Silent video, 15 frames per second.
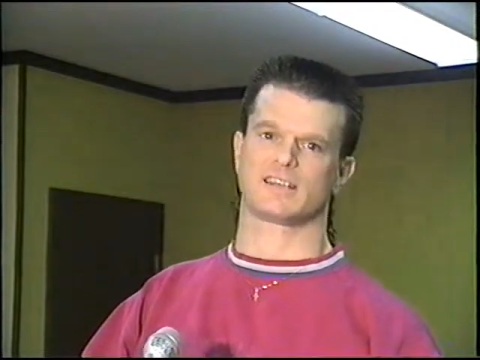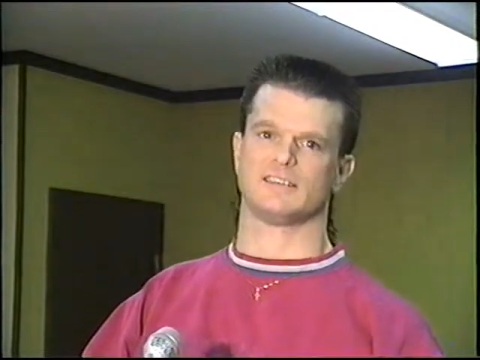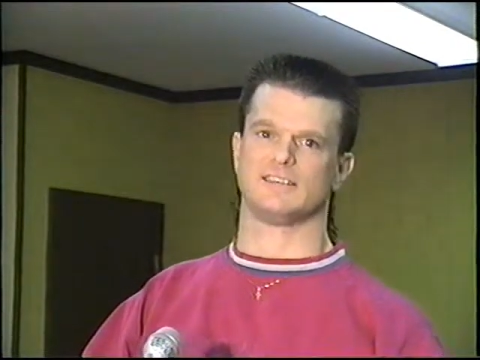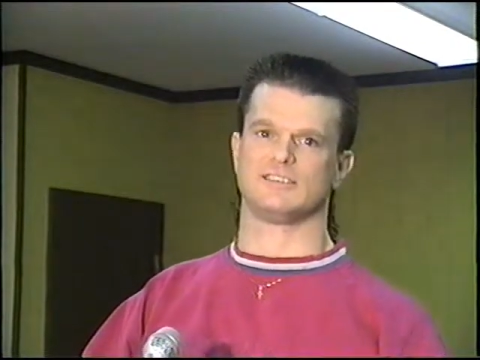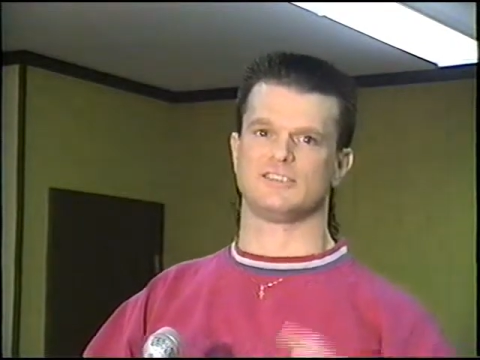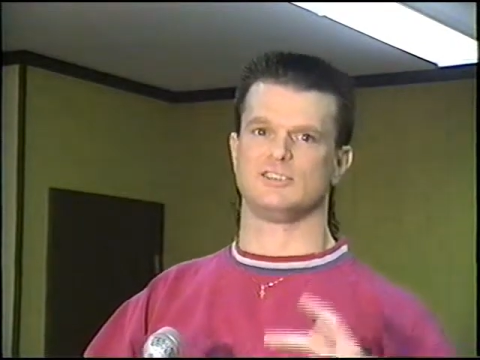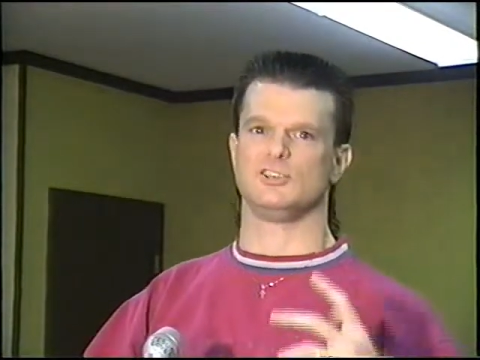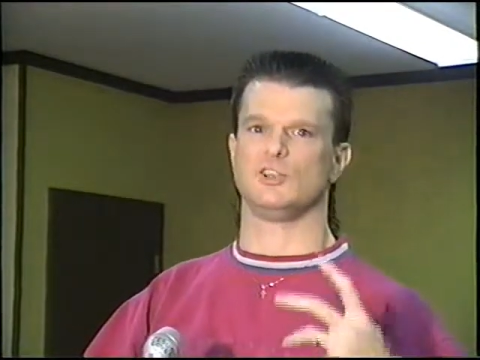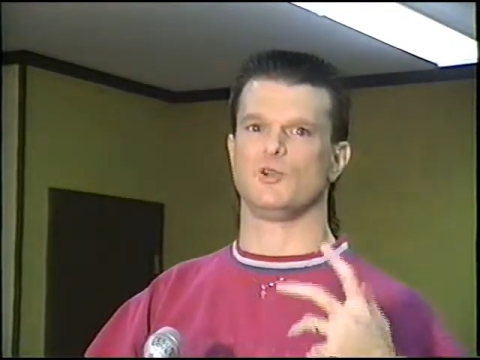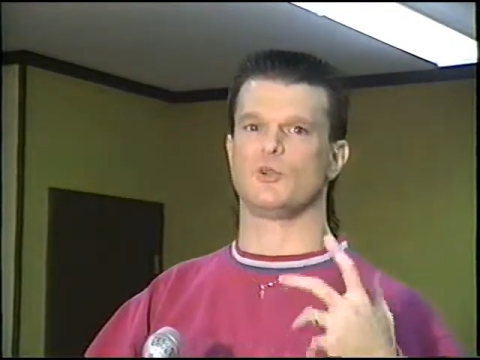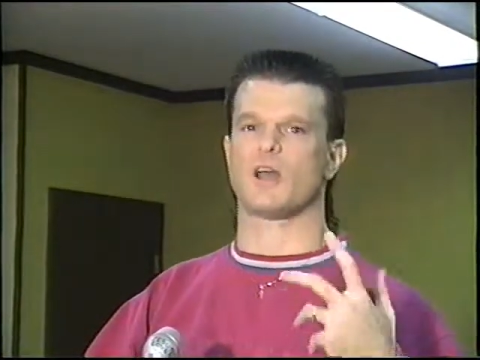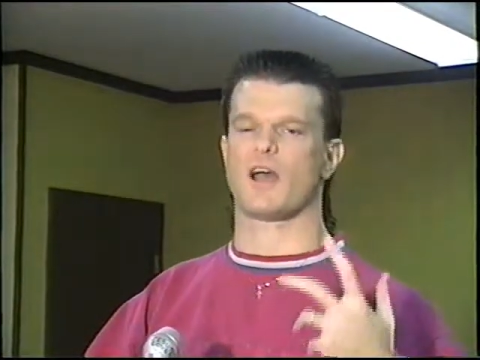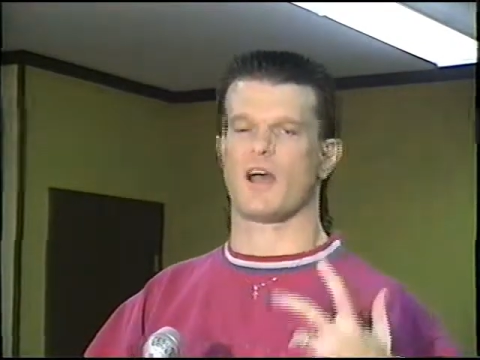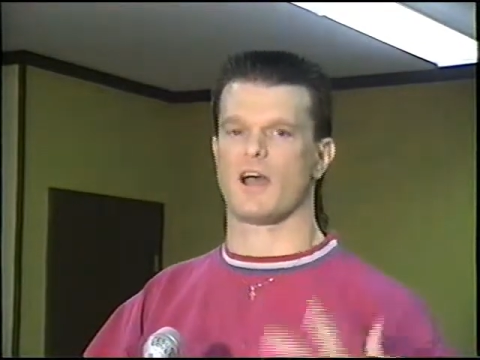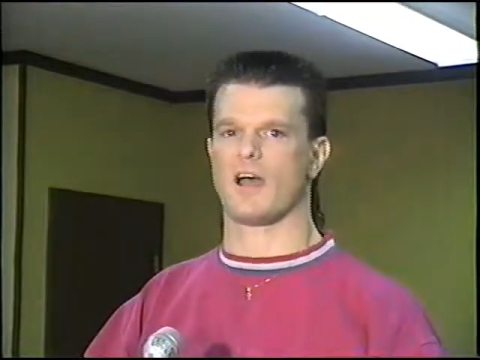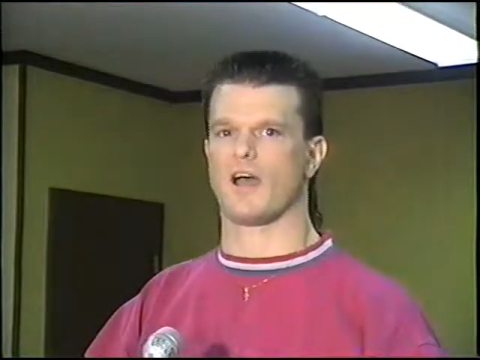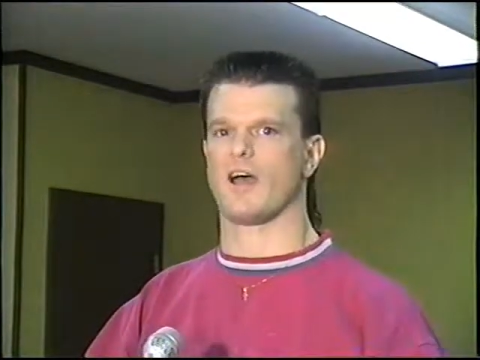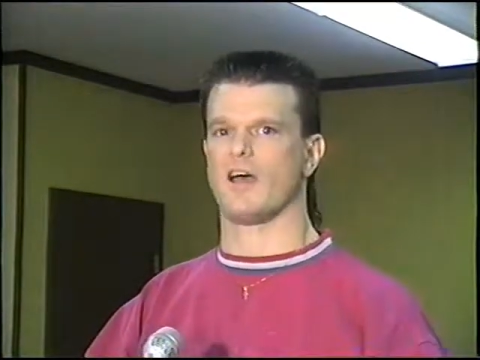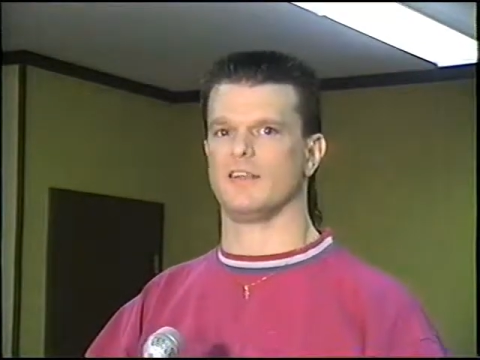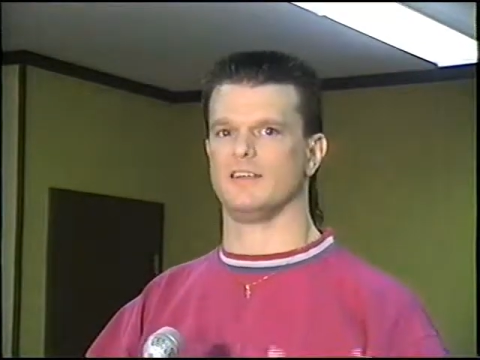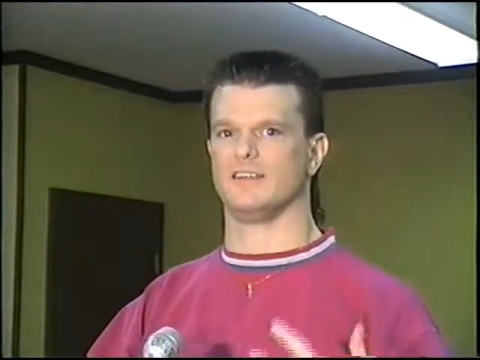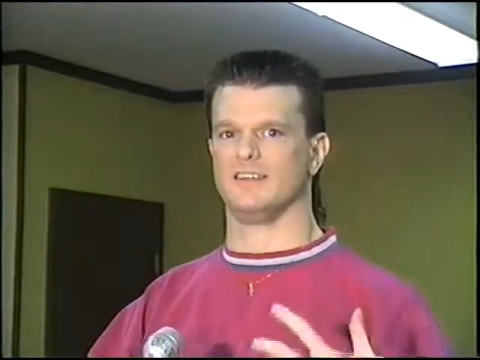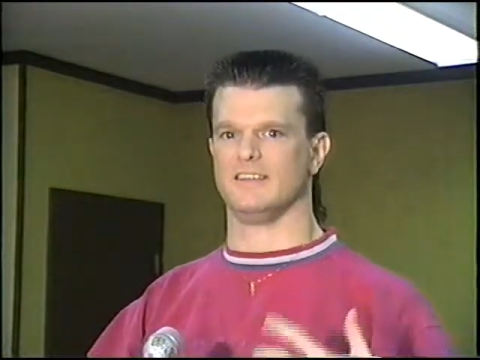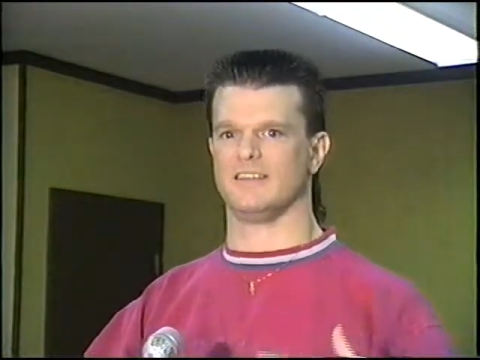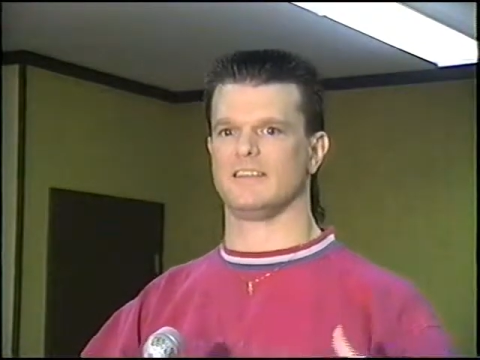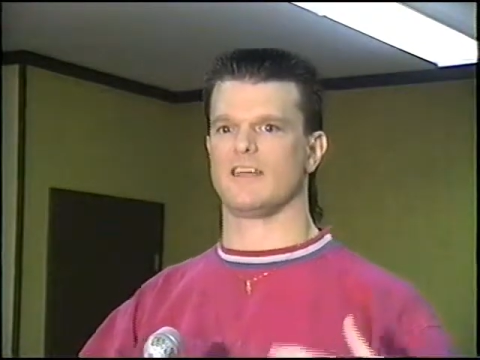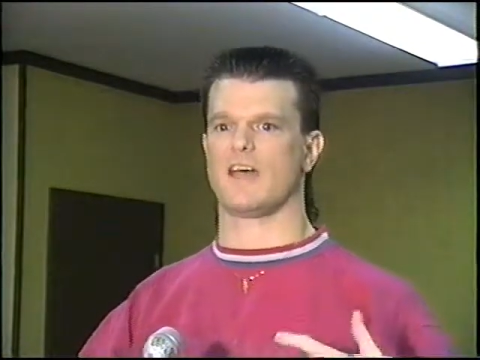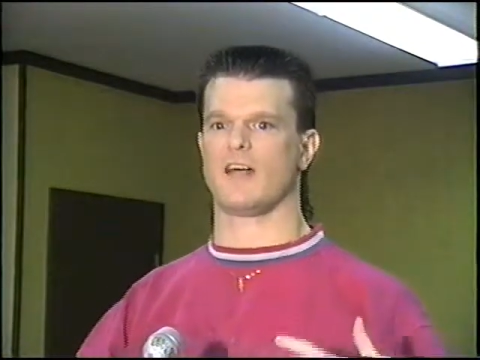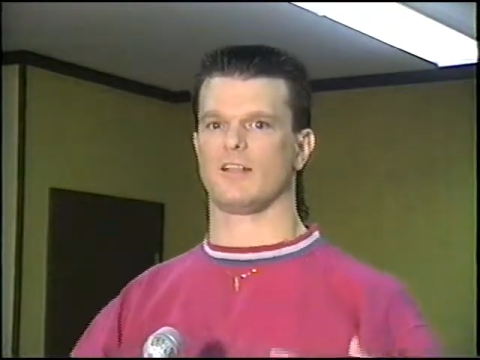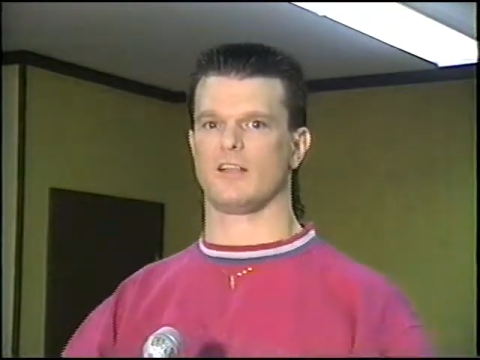continued on
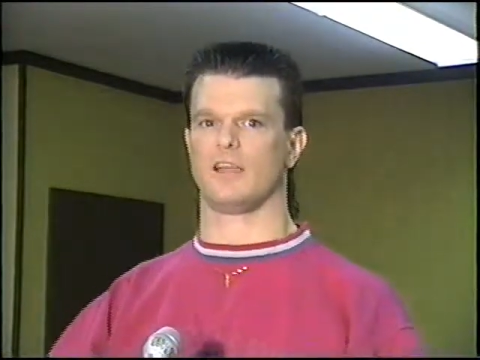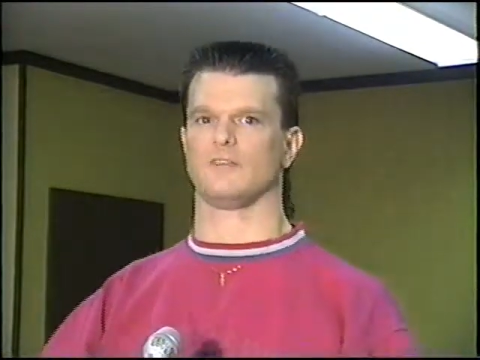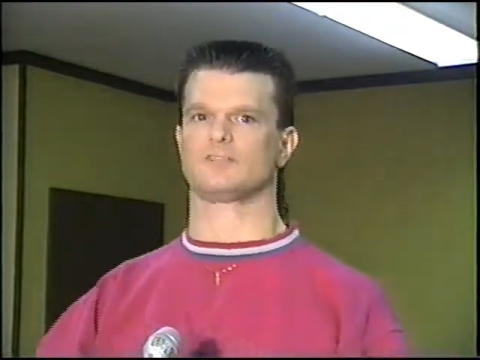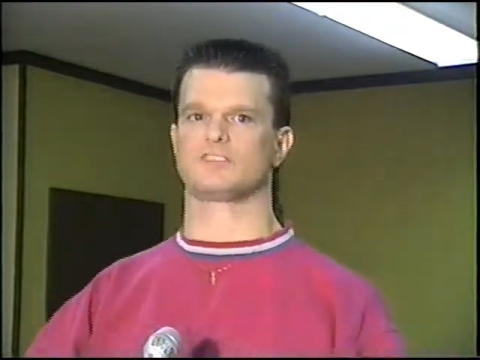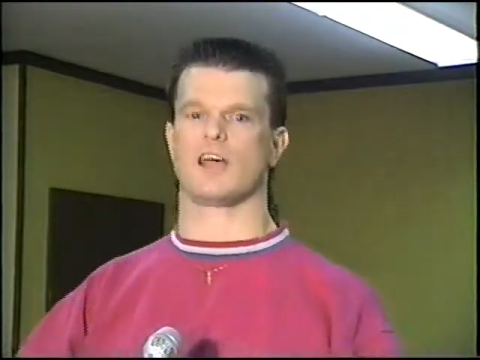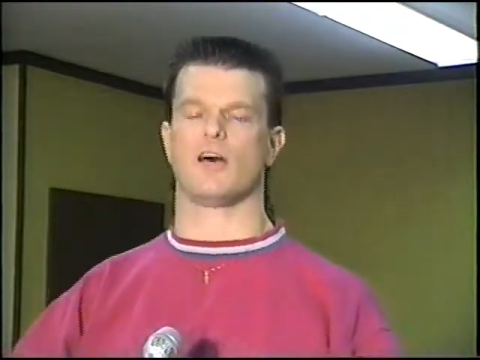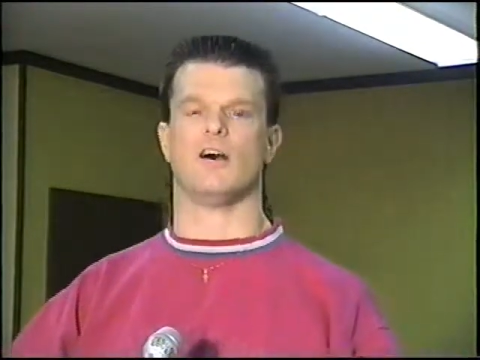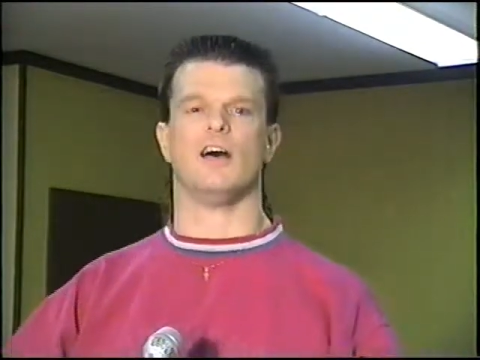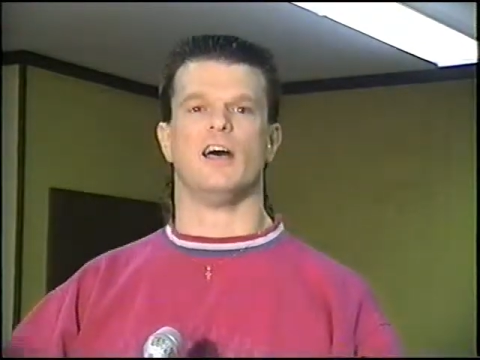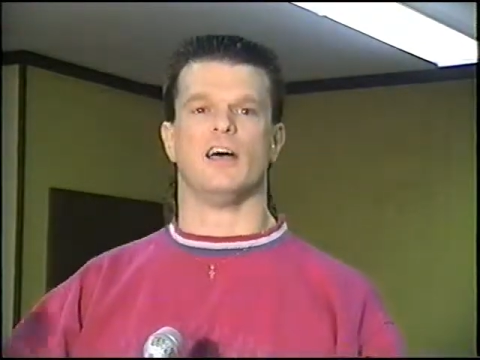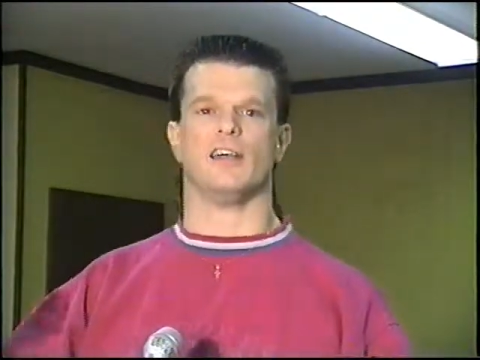in that lifestyle.